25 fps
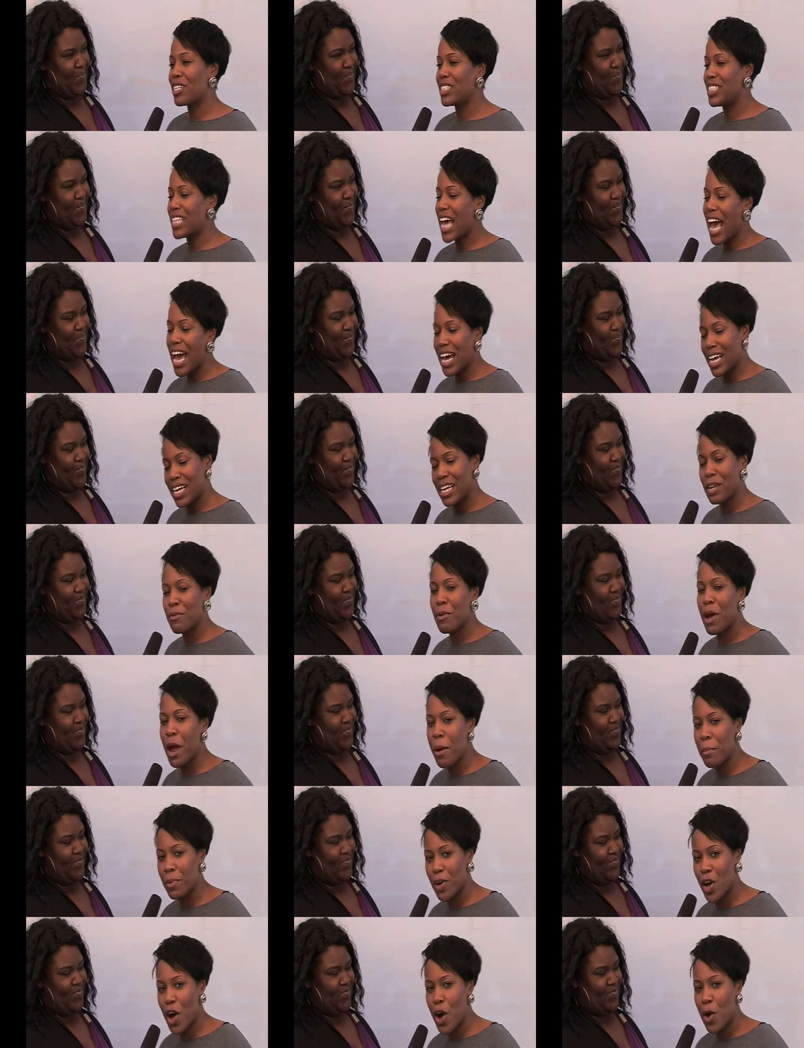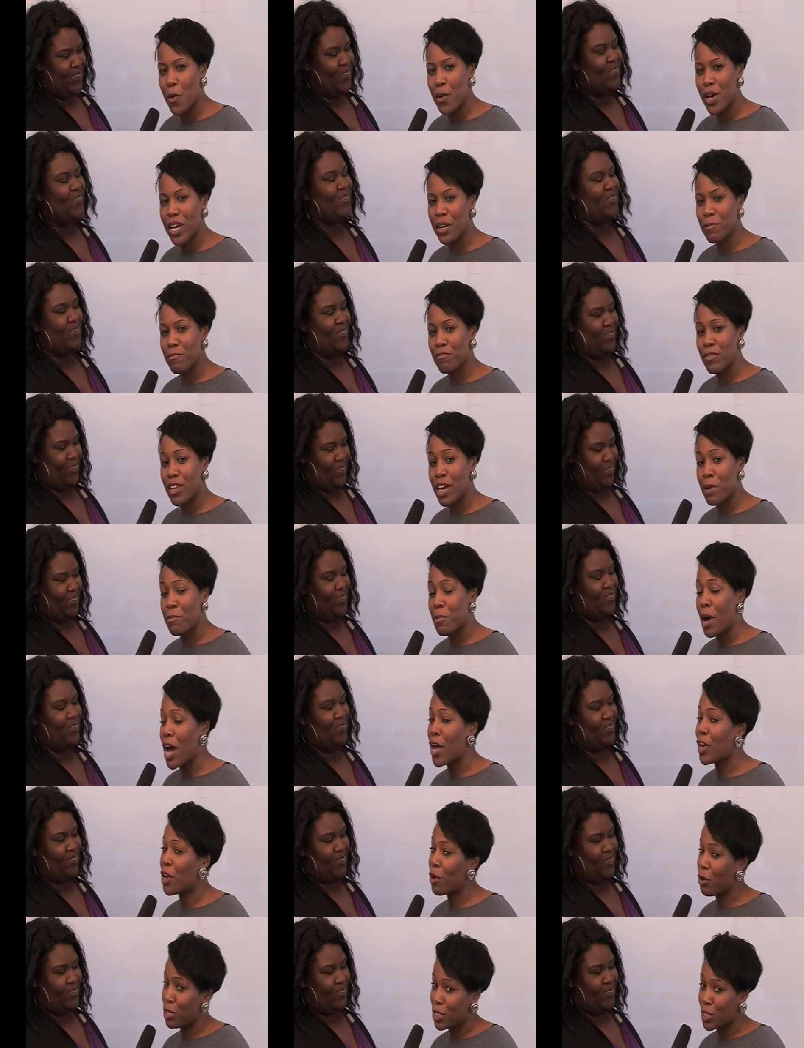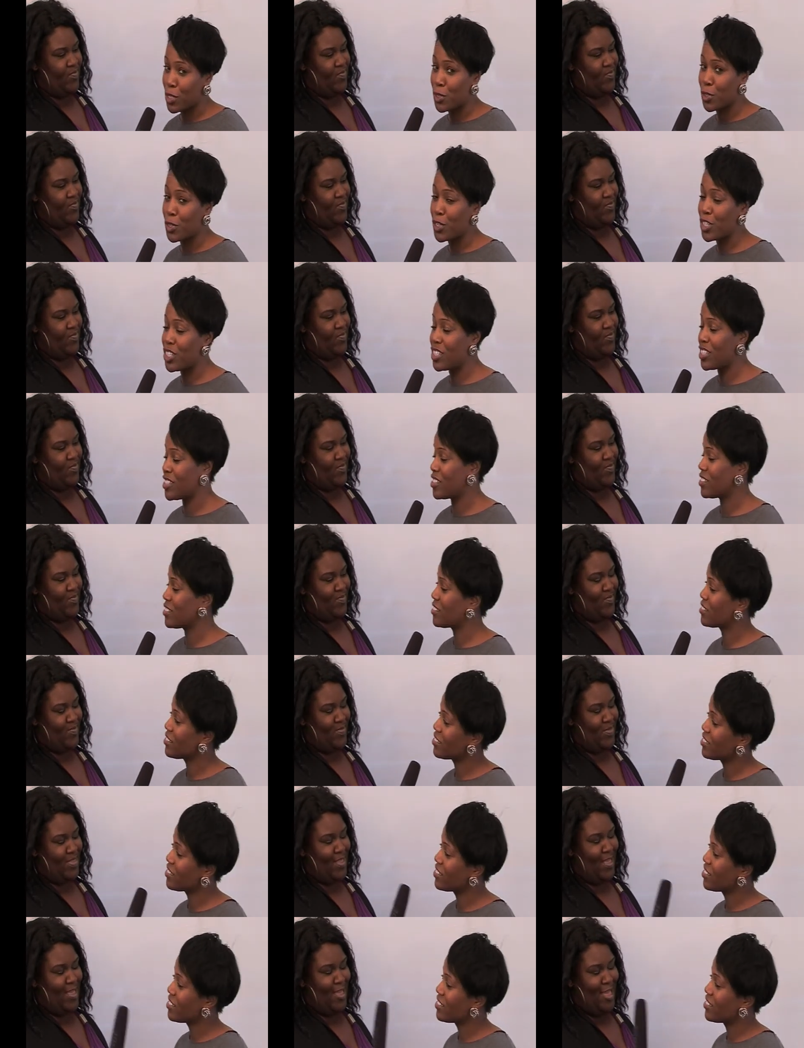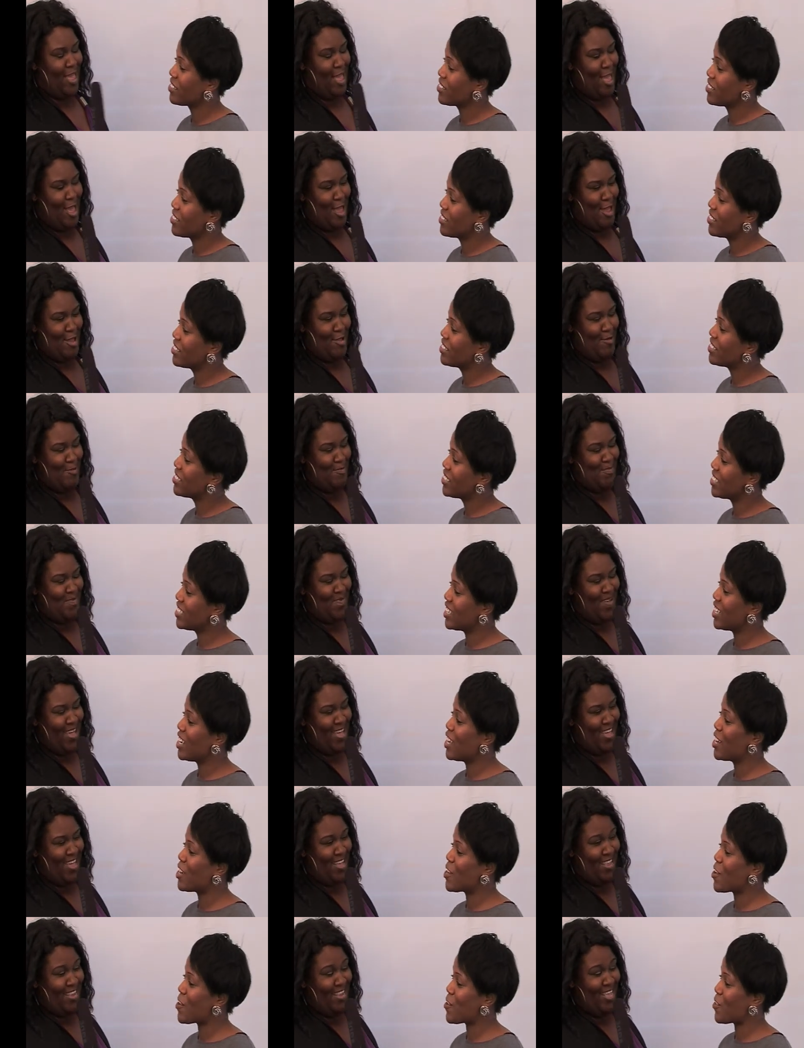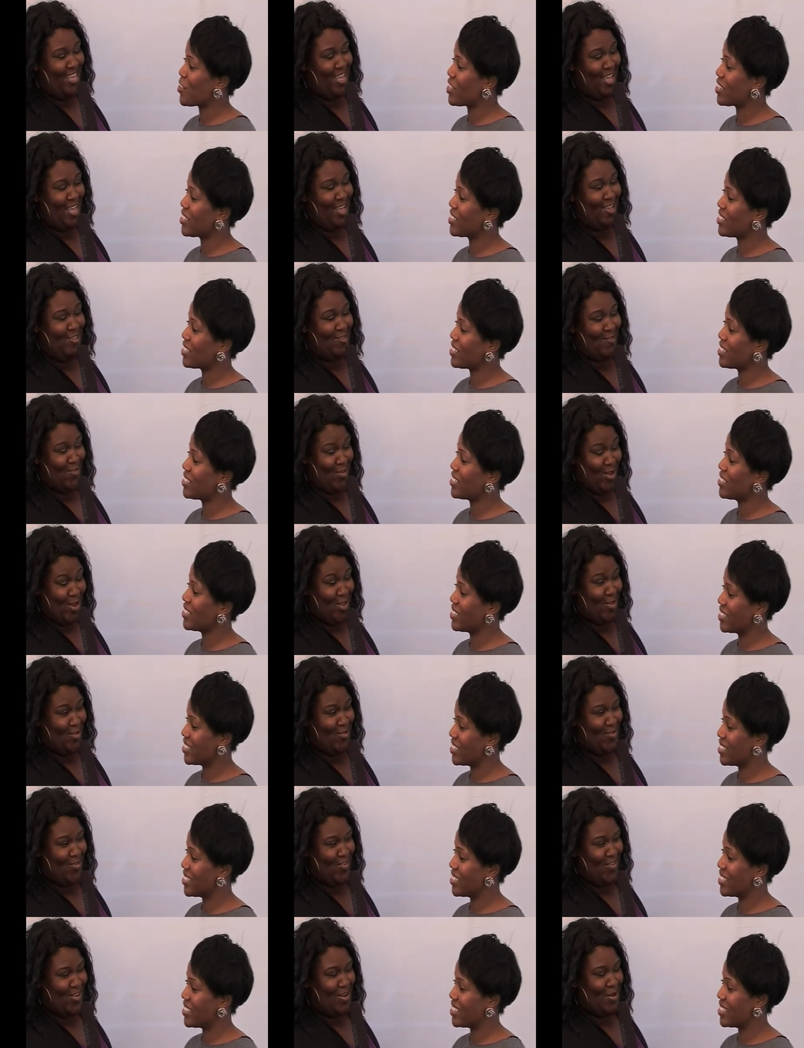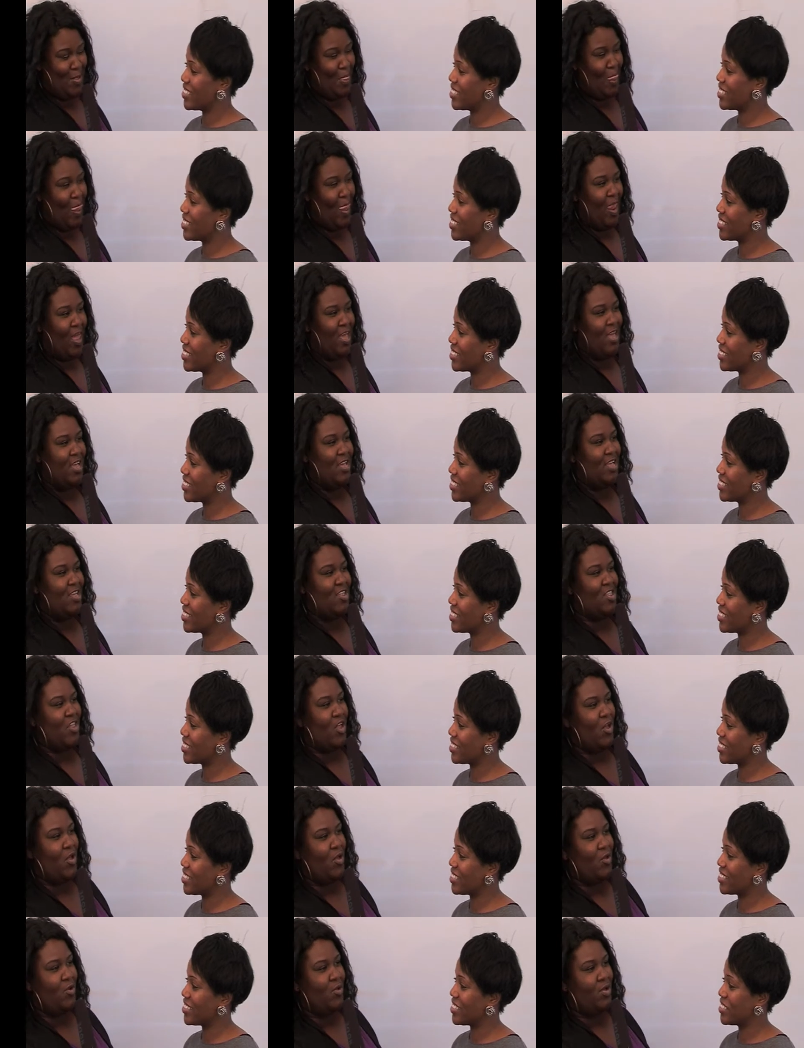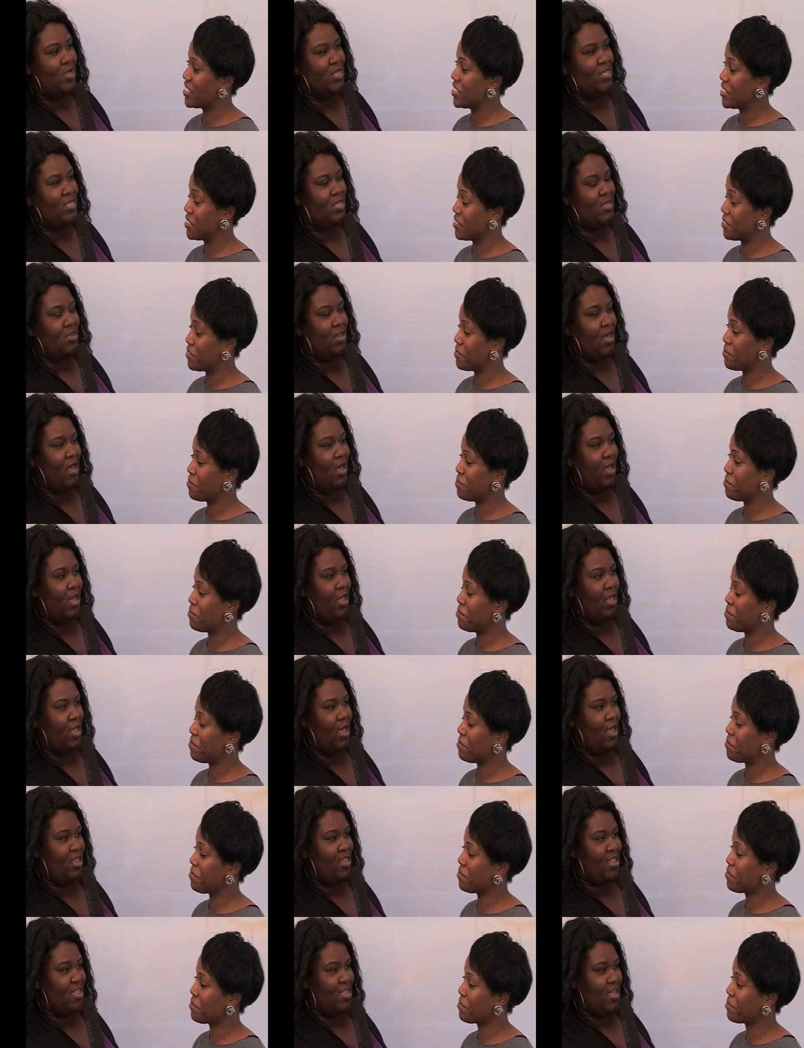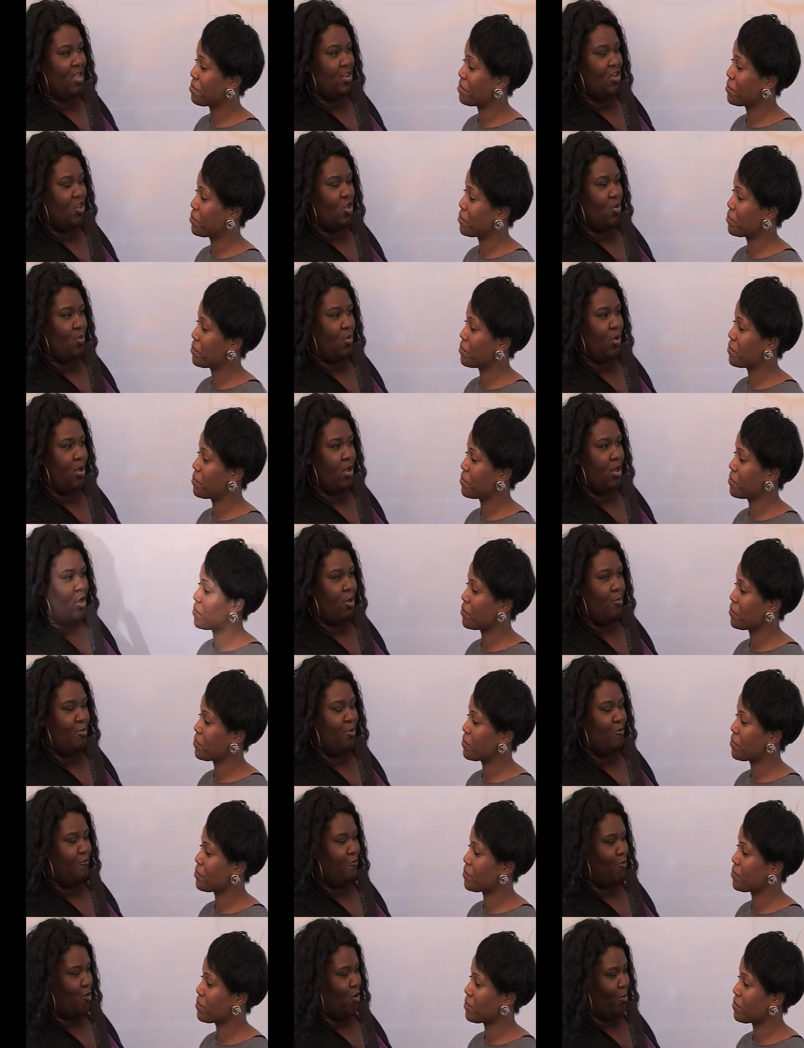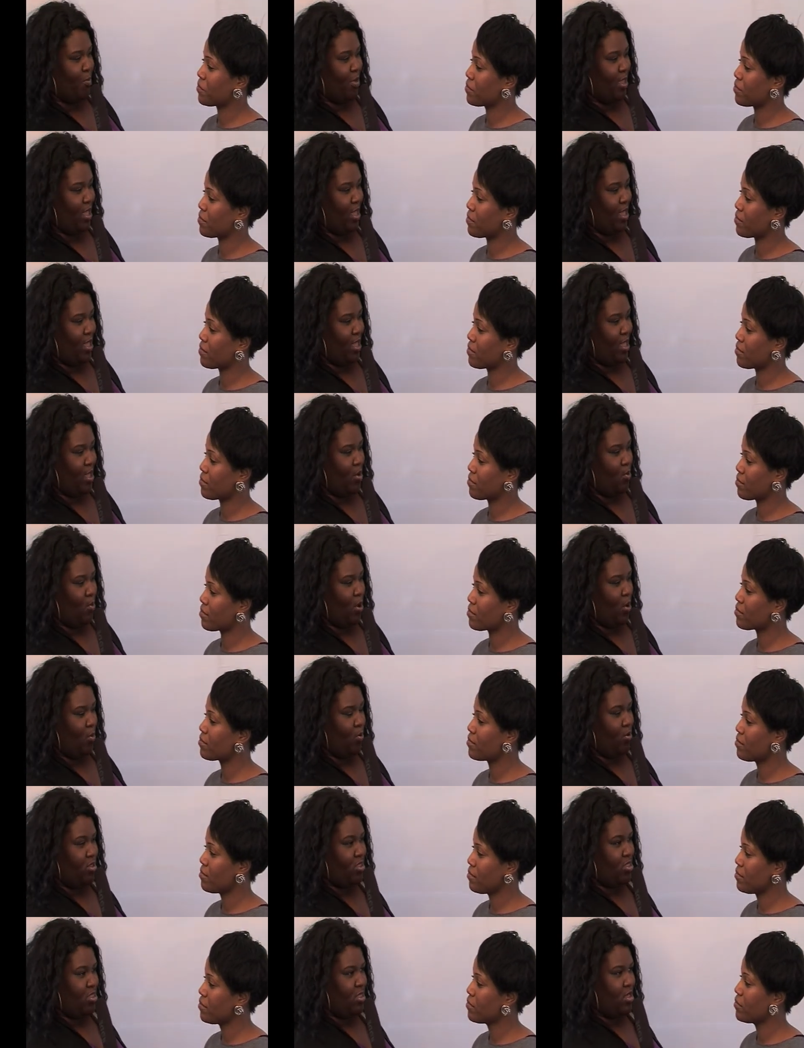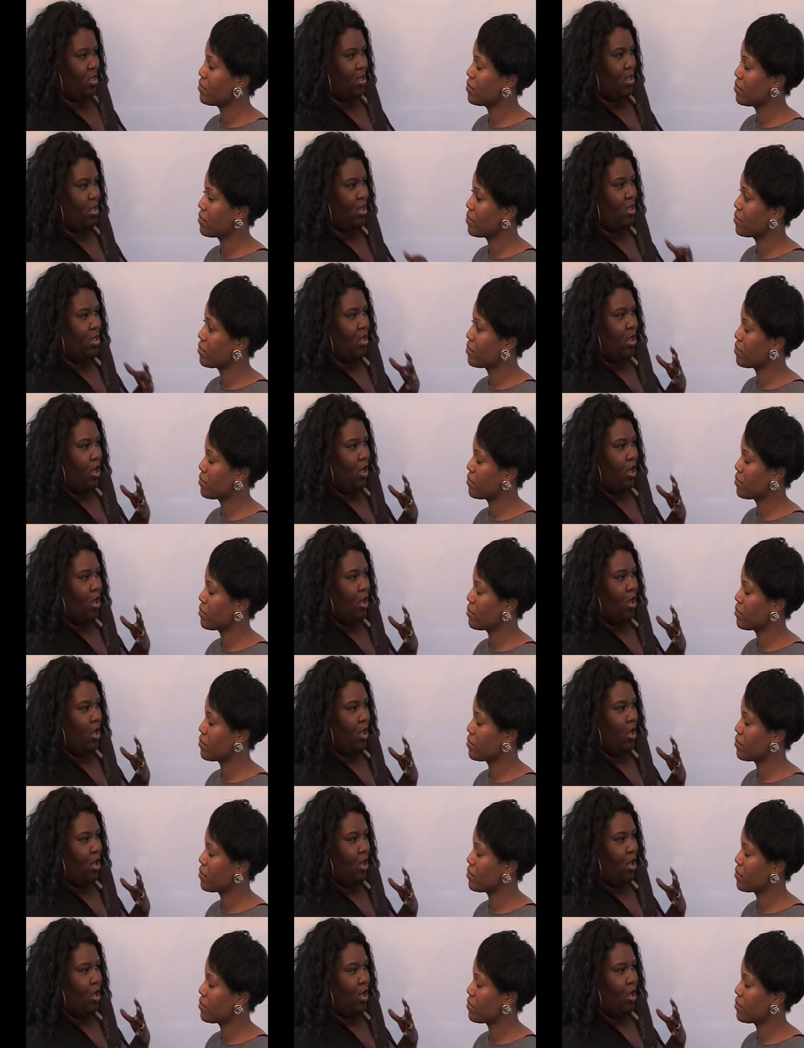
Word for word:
Speaker 1: exactly where I'm going, but I know it's good.
Speaker 2: Amen. He is really good. So tonight, as I said, you were um, performing here. What was the